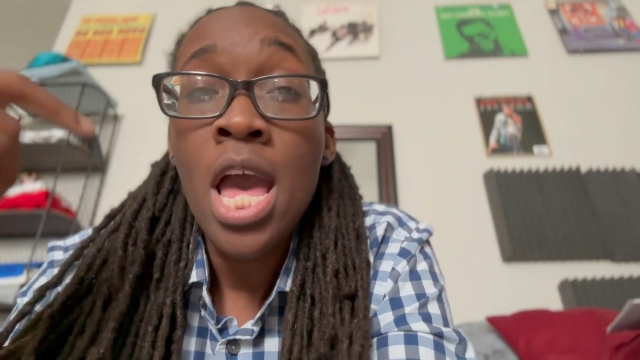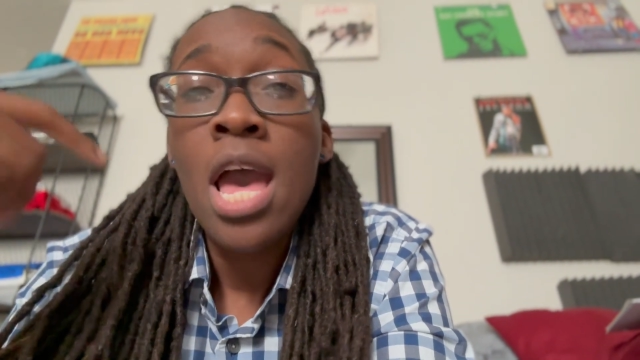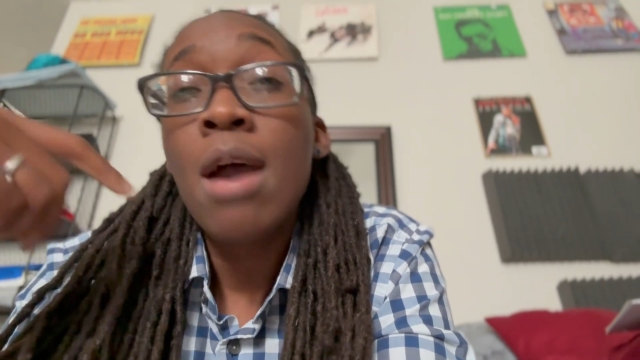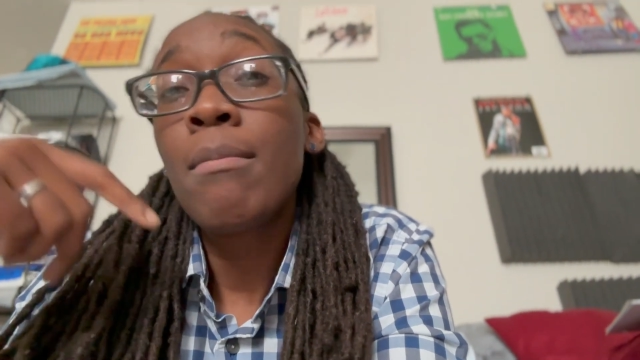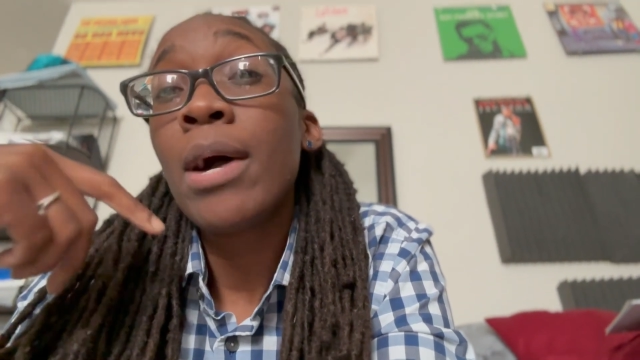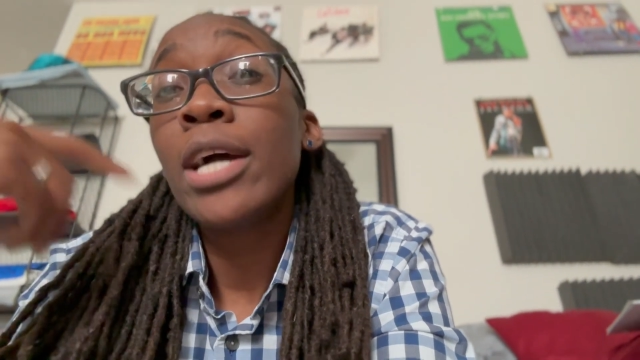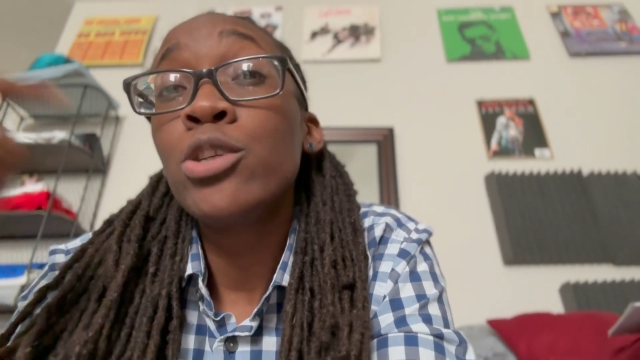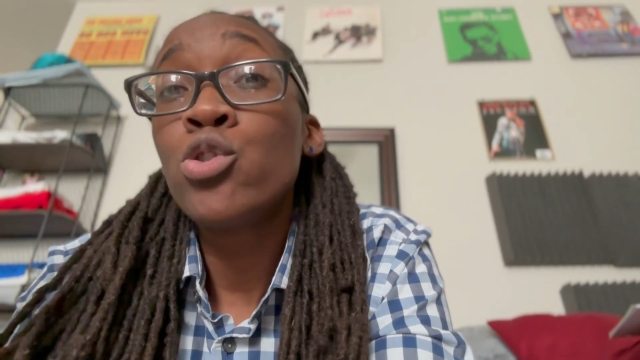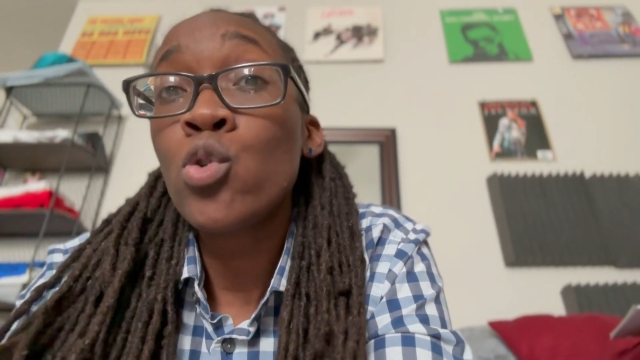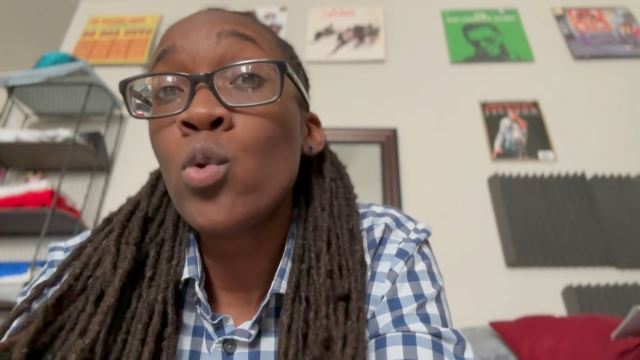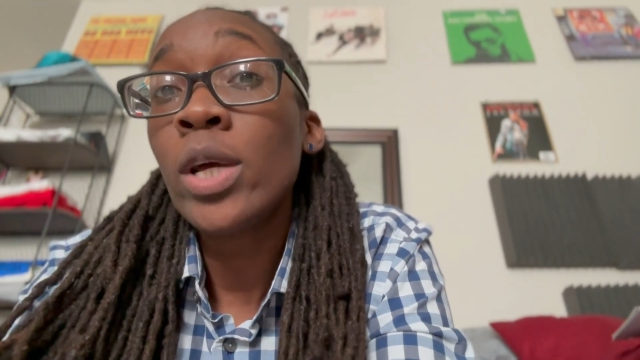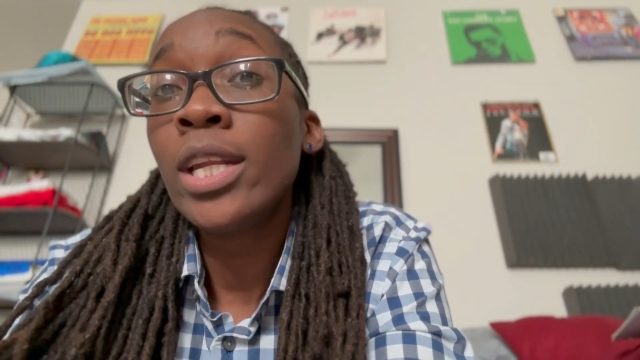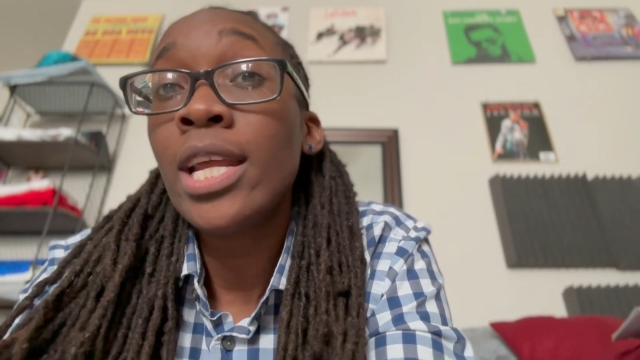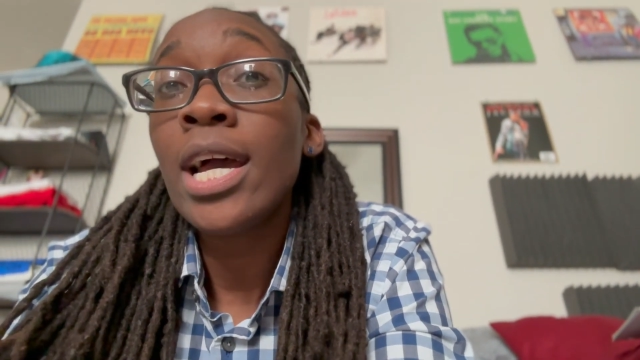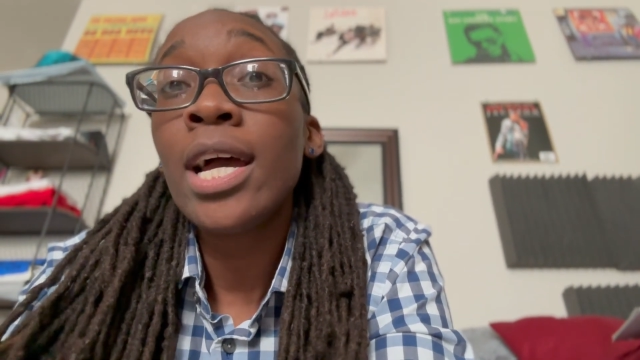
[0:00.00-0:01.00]
And by
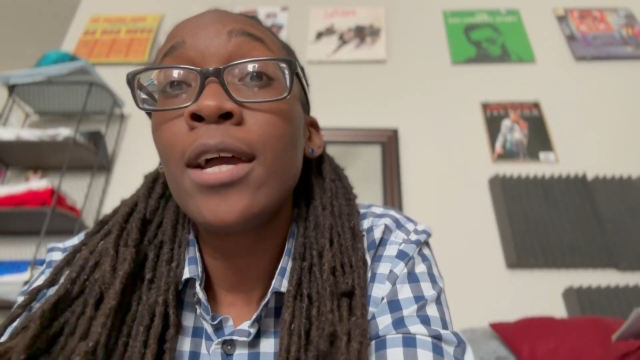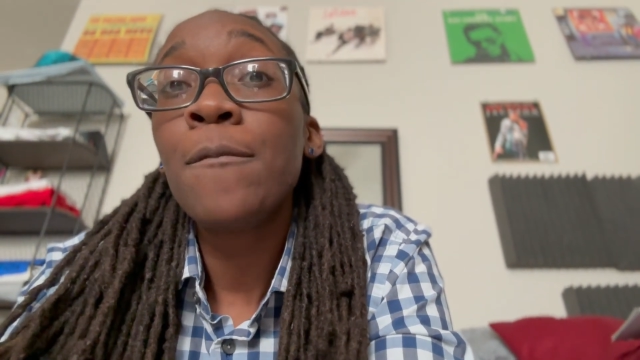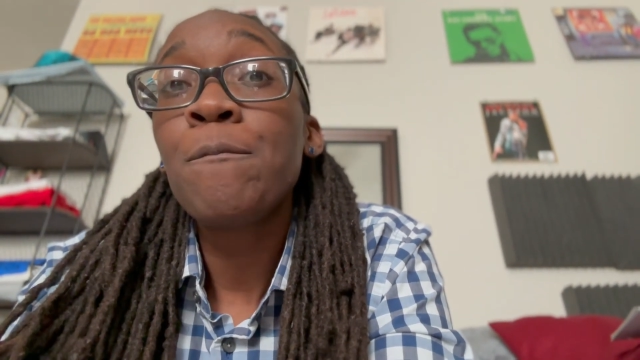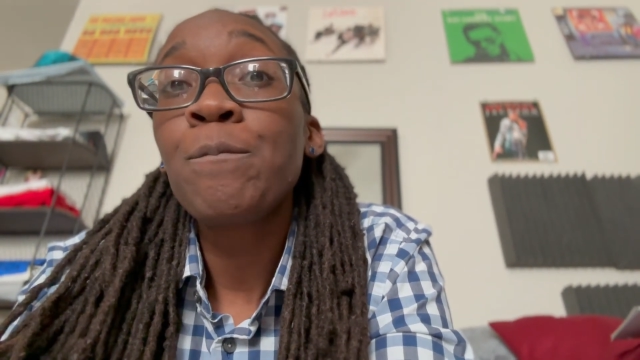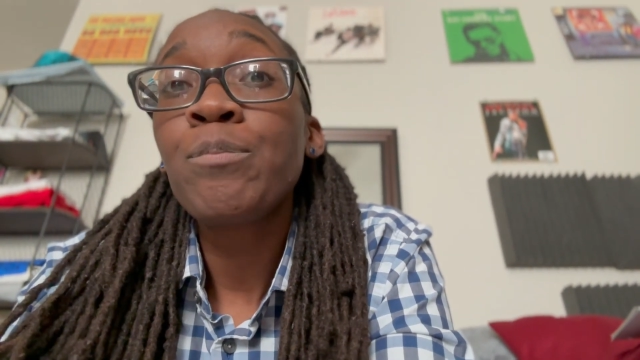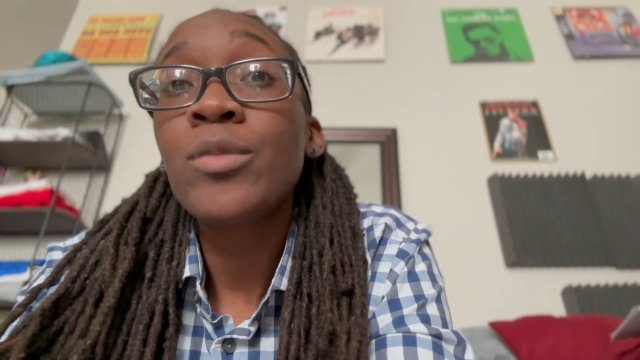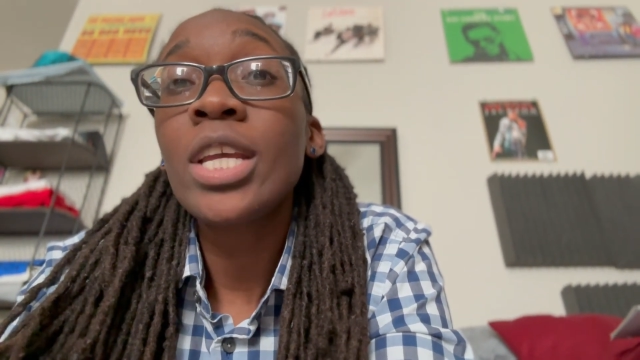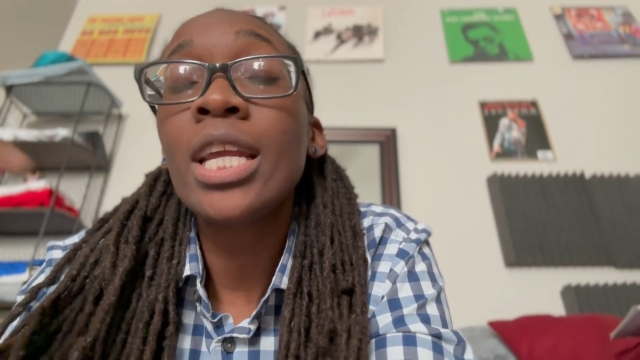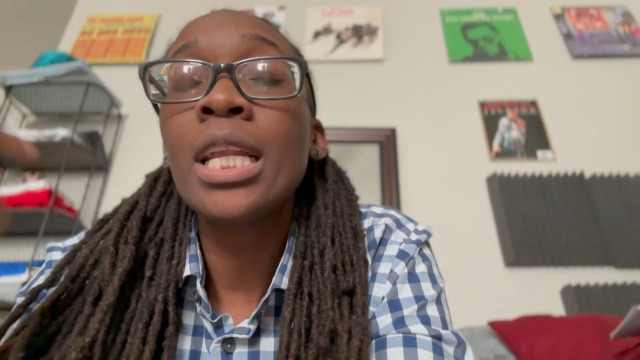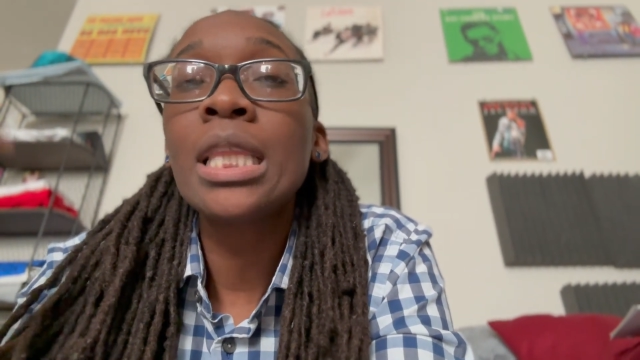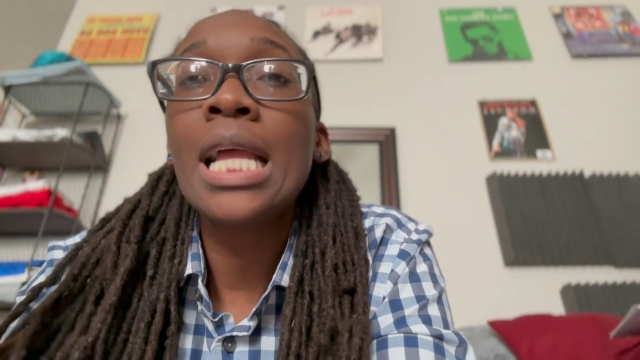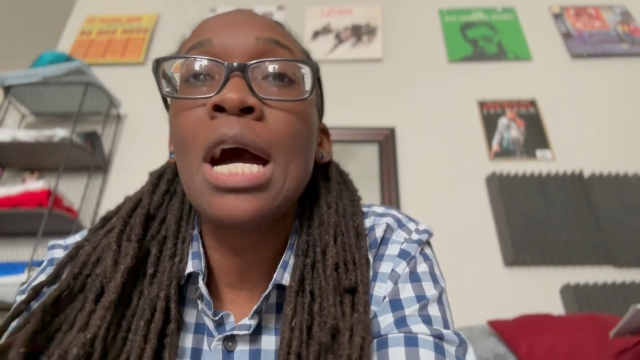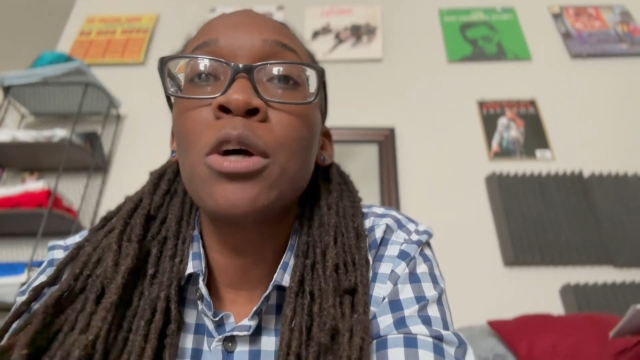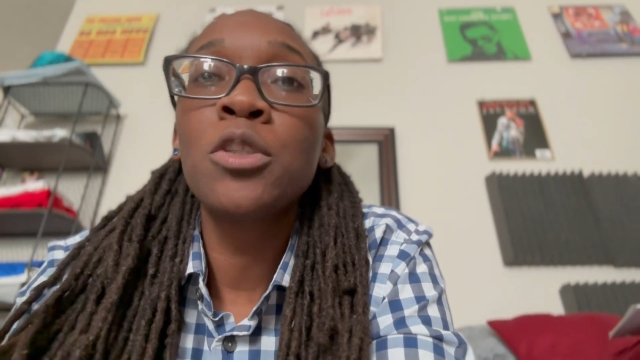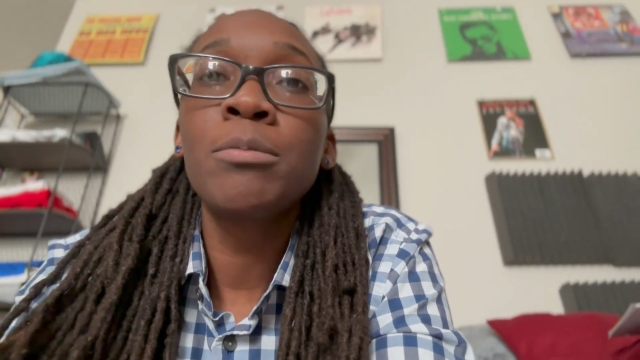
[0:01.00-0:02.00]
doing that, it
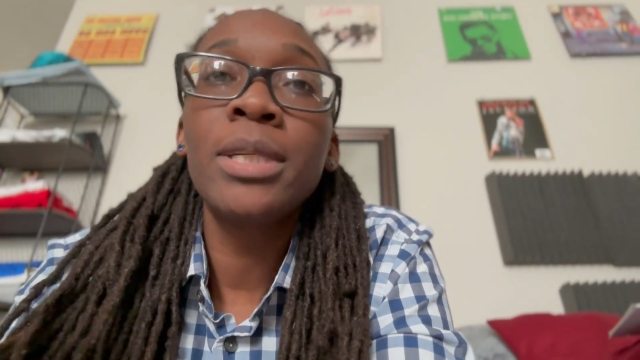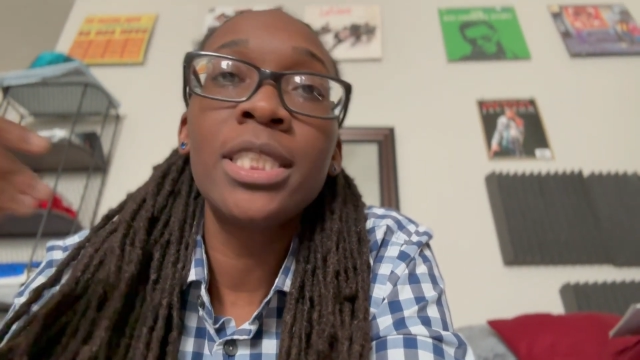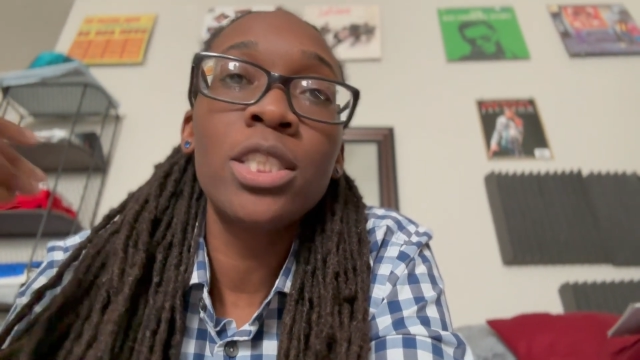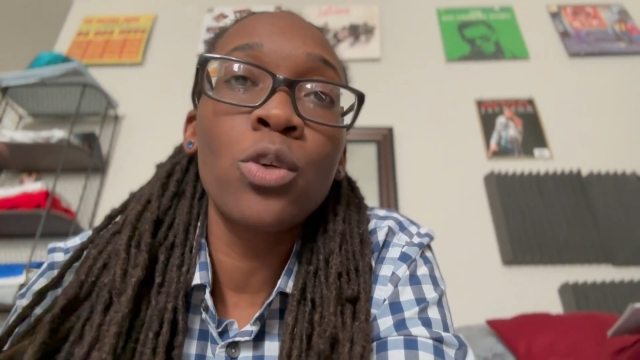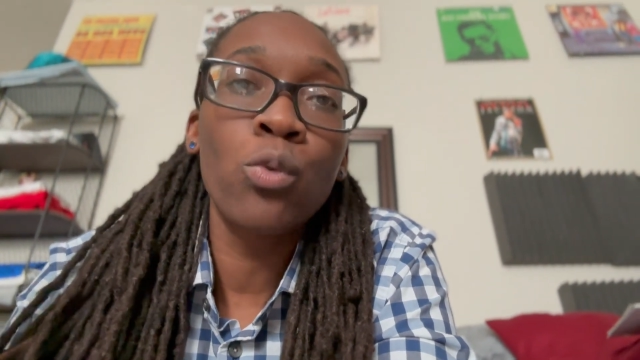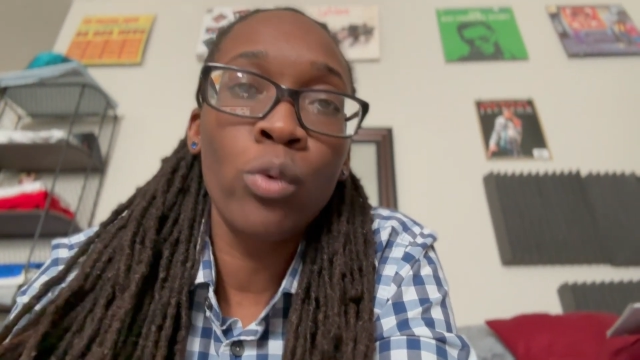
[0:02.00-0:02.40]
allows me to